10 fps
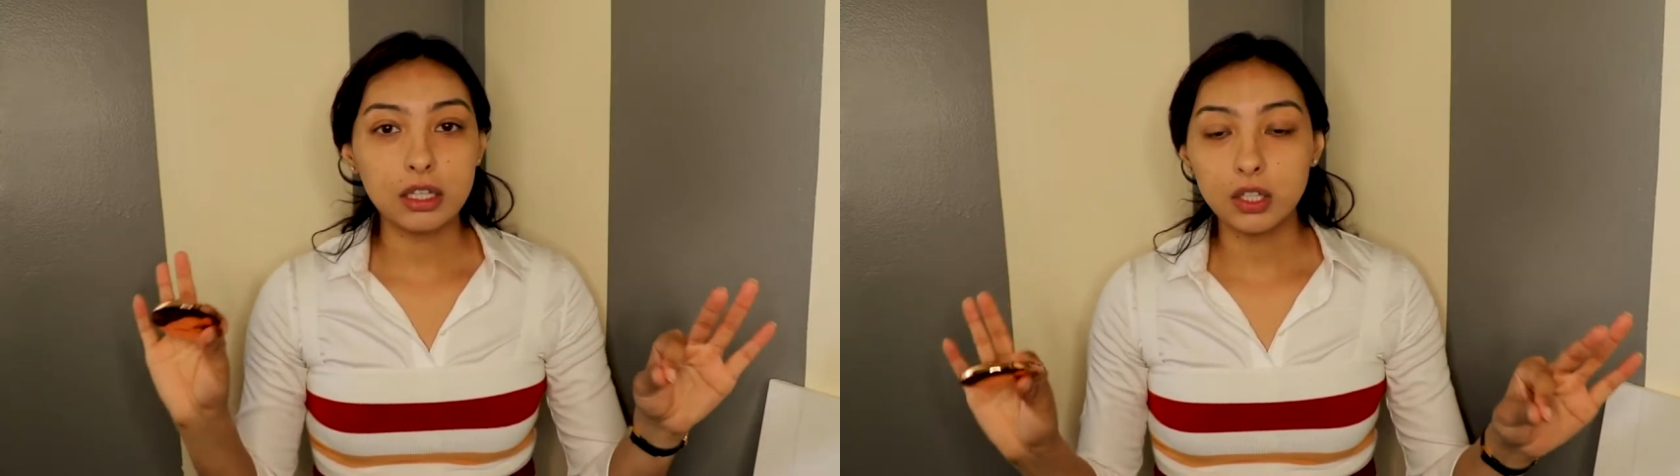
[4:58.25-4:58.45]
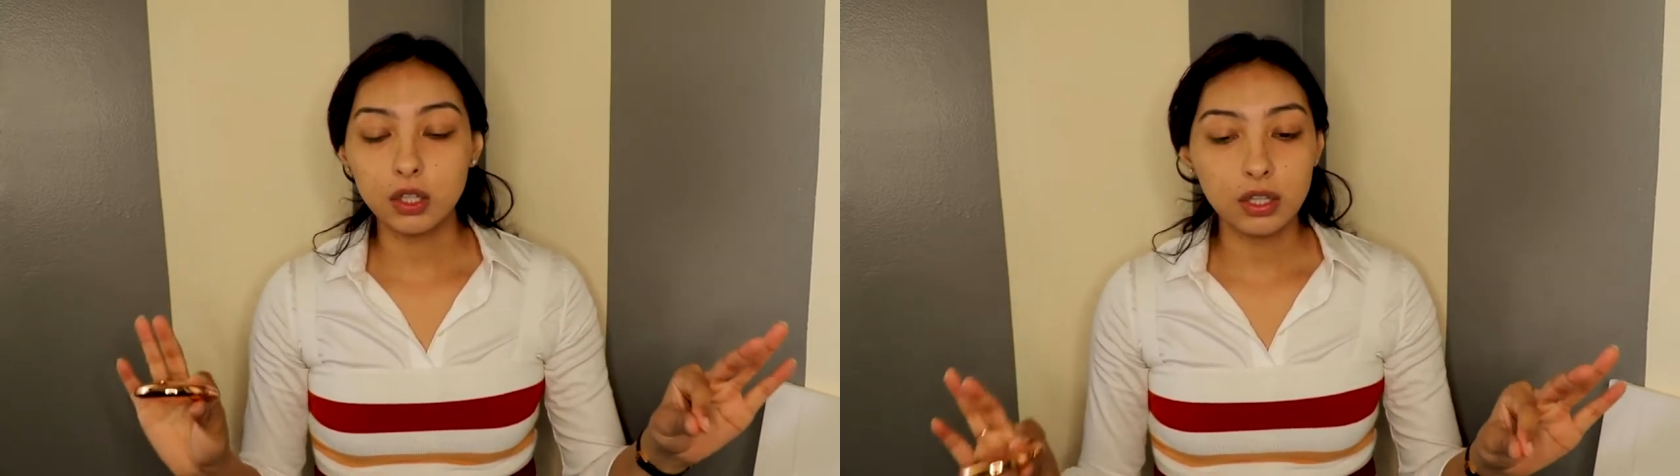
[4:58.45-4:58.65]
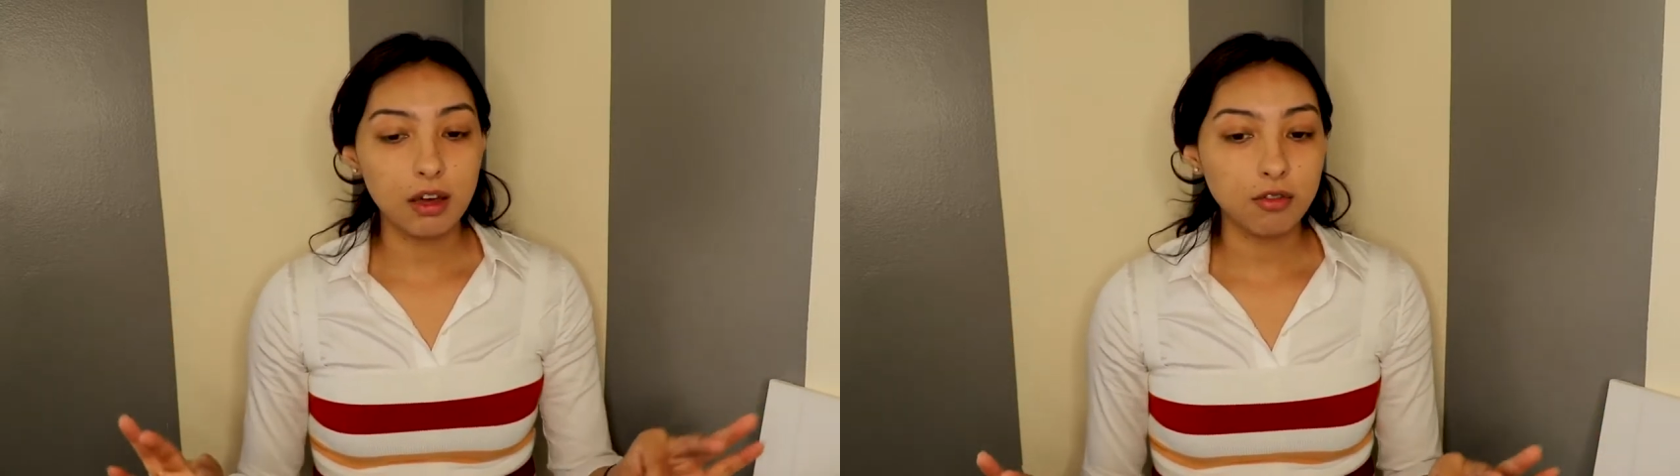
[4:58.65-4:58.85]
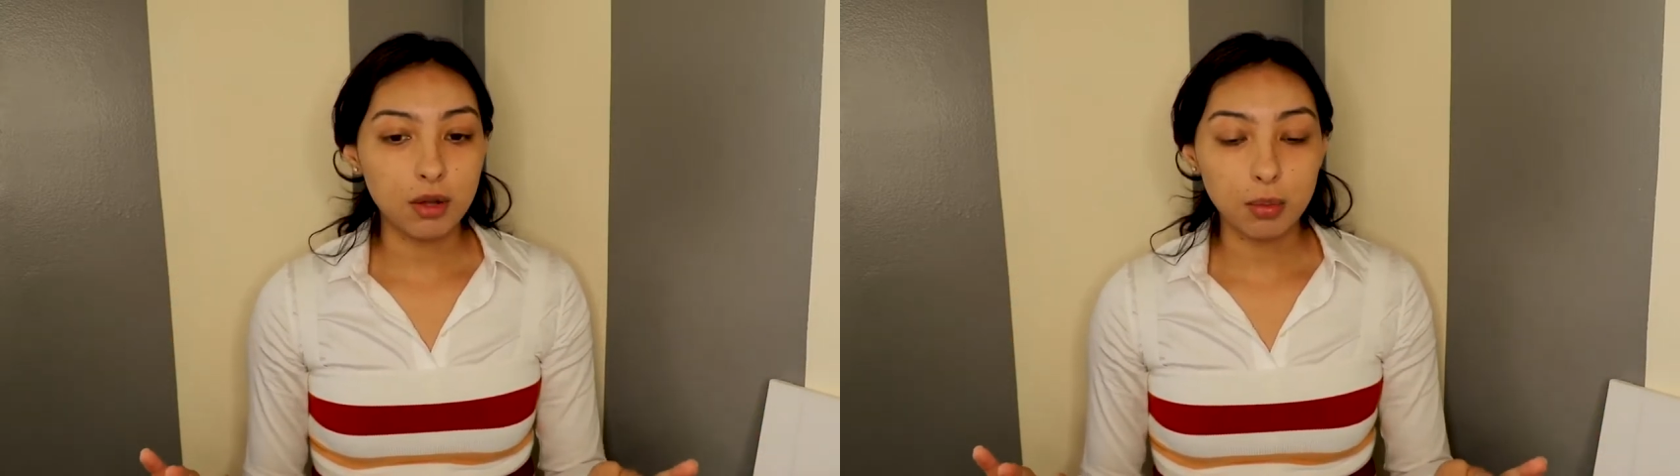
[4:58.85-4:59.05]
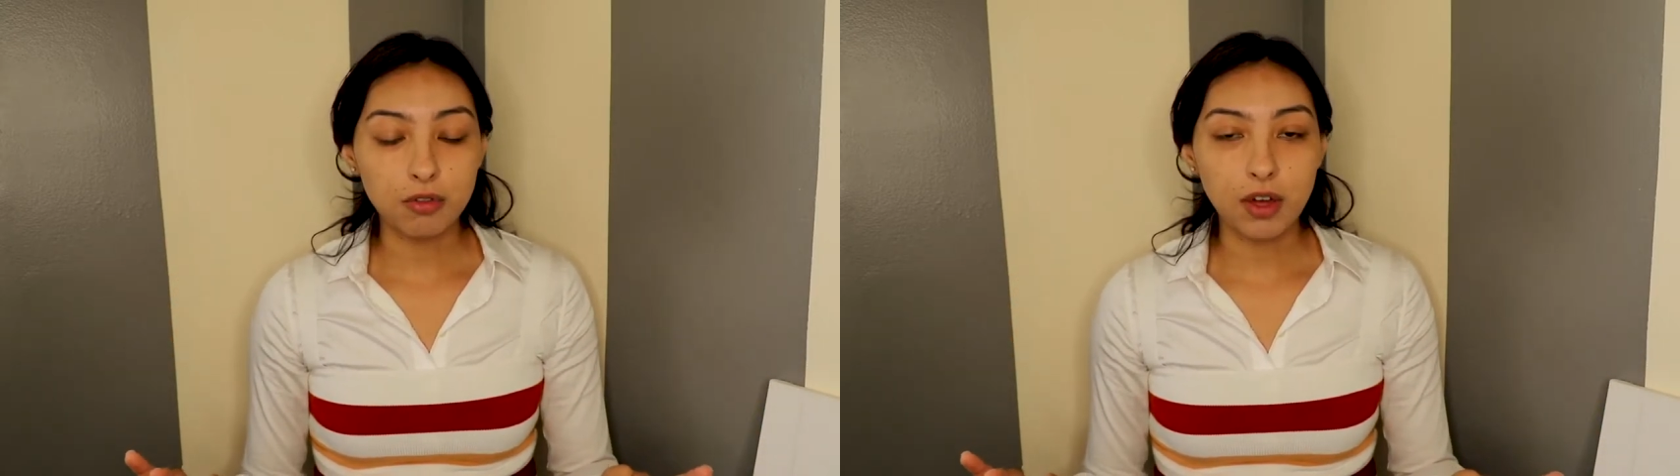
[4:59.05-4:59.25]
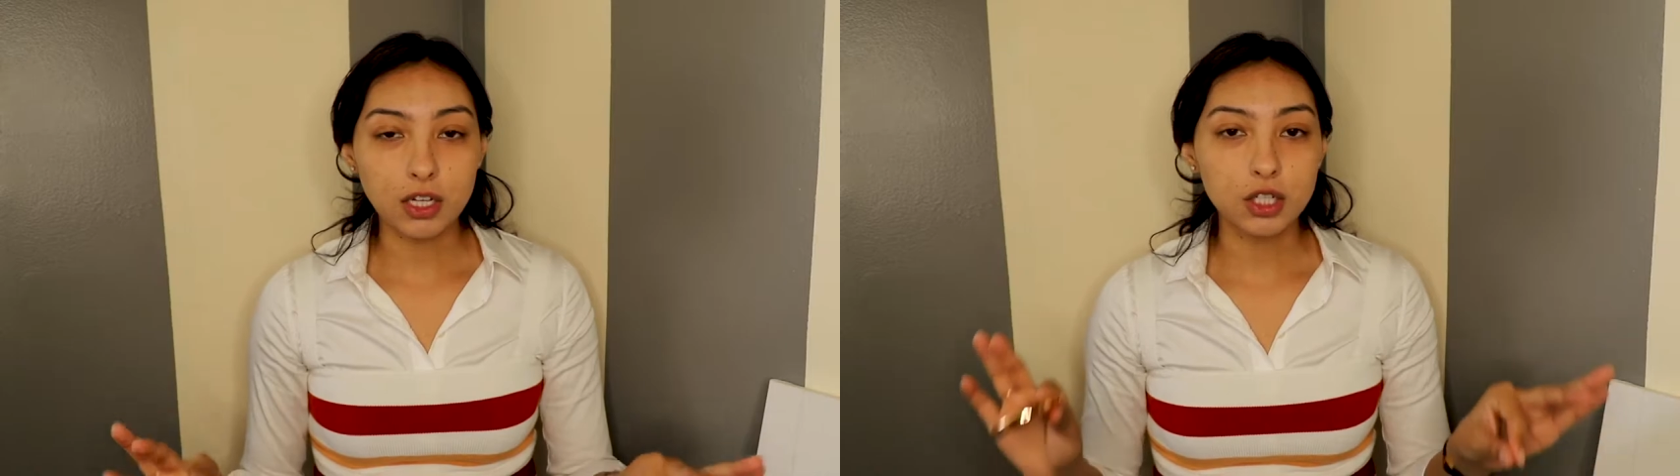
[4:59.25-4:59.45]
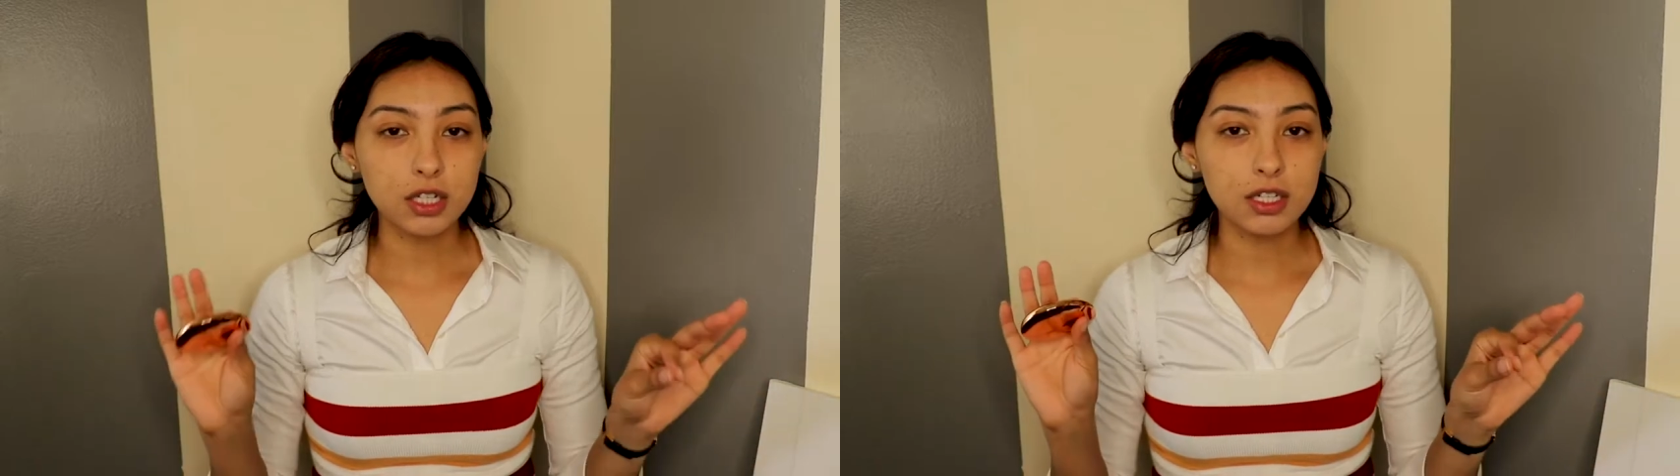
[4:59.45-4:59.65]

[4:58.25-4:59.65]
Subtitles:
literally every imperfection,